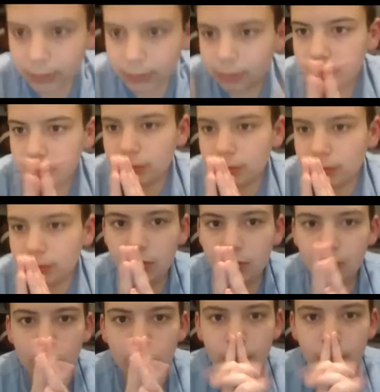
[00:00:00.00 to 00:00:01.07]
this one will be
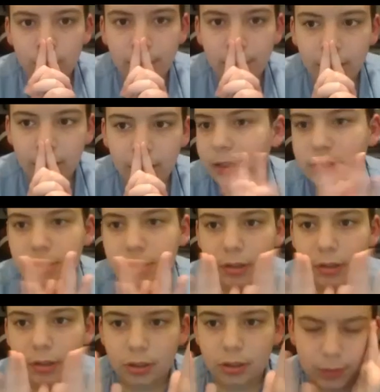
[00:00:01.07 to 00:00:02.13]
a lot easier, and I'll explain
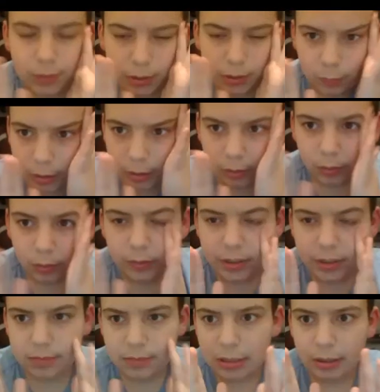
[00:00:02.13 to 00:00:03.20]
what all these mean
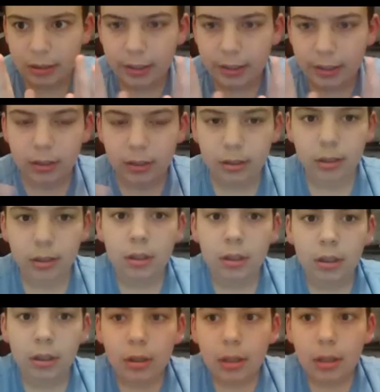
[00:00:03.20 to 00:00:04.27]
later.
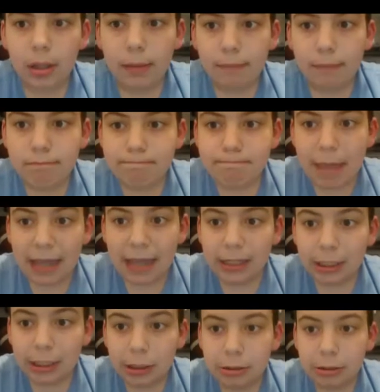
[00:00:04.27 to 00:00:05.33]
Back
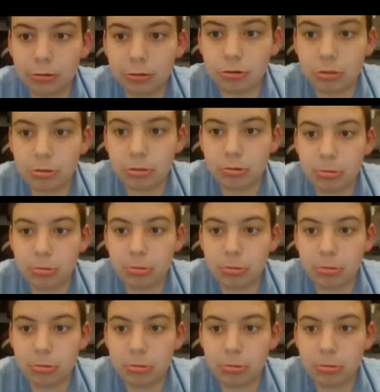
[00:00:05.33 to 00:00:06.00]
to the